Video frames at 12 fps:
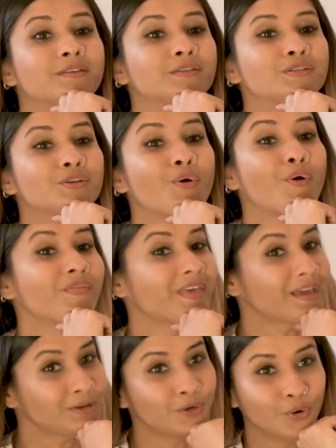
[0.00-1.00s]
So on
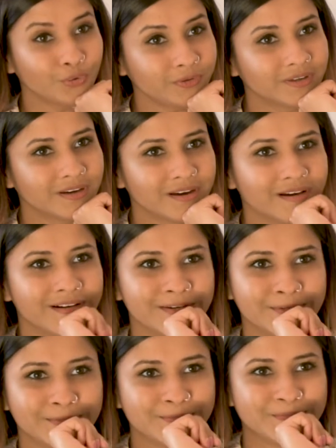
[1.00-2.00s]
that note,
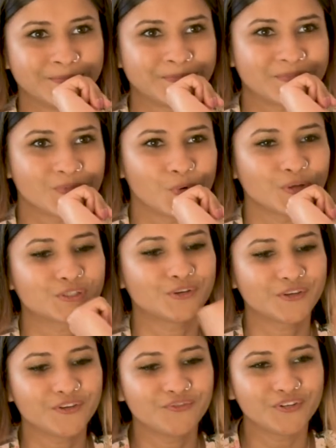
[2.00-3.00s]
um, what's
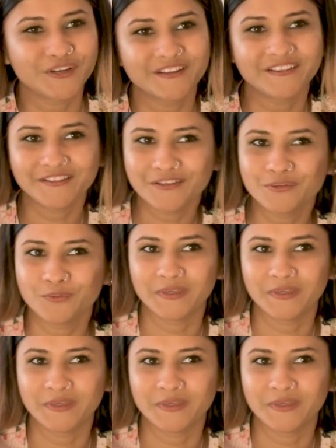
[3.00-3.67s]
cooking for dinner this